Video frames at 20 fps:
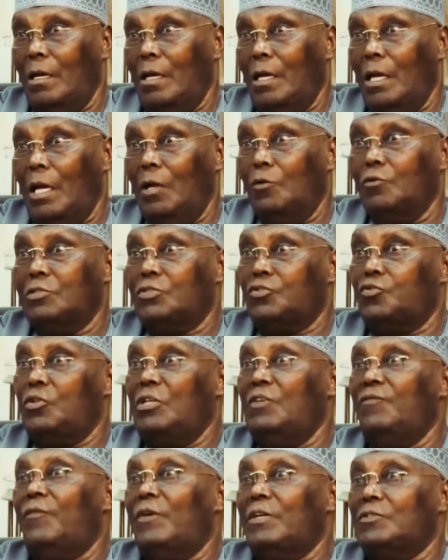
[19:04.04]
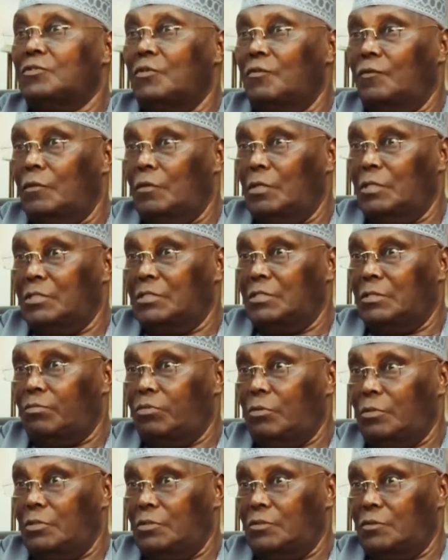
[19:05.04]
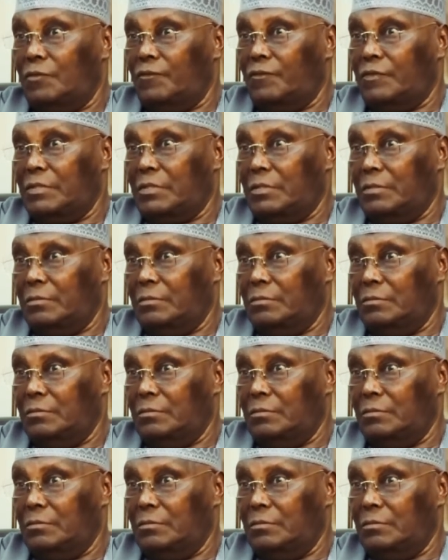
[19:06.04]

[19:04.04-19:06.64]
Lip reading: I was trained first of all as a police officer.